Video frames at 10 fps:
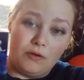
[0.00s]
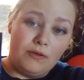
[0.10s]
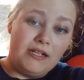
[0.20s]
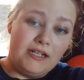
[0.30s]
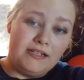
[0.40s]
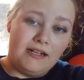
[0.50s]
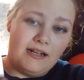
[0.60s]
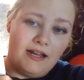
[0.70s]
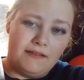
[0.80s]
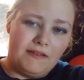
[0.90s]
Green,
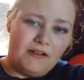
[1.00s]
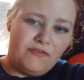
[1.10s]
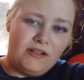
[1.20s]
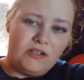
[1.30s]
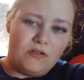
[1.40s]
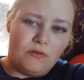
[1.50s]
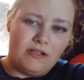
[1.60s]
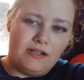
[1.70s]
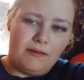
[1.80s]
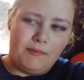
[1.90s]
and they're fairly short,
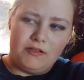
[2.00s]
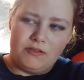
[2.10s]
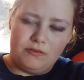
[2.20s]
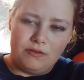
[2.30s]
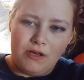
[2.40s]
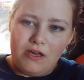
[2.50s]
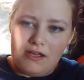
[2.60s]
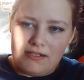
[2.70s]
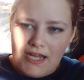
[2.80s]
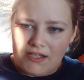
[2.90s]
and I'm going to
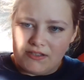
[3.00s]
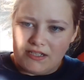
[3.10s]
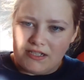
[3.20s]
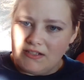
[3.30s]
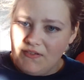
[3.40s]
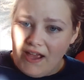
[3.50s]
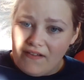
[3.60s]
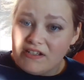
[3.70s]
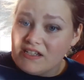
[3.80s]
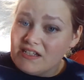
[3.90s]
tackle these if I
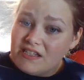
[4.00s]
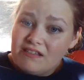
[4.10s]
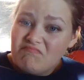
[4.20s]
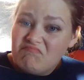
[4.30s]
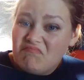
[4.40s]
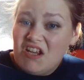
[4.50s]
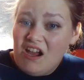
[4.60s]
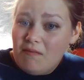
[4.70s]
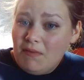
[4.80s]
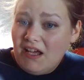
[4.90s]
have
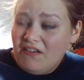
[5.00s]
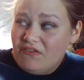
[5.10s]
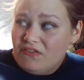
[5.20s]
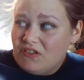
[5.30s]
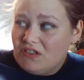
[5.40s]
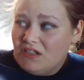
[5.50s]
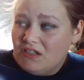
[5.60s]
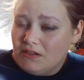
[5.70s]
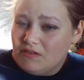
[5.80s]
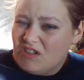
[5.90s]
time left, you
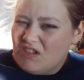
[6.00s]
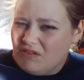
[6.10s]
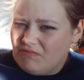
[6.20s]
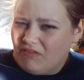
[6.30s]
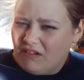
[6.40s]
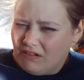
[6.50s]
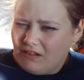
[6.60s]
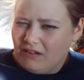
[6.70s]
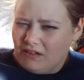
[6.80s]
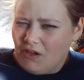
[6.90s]
know, just to
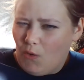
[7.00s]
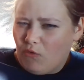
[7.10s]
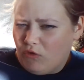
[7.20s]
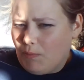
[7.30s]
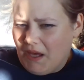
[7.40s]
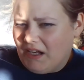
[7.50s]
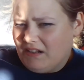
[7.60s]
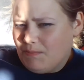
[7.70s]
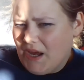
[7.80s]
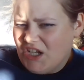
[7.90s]
go for the
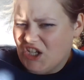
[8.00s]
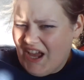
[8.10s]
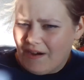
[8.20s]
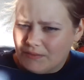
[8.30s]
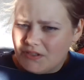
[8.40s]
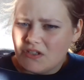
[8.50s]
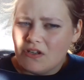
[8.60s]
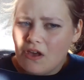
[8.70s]
page count.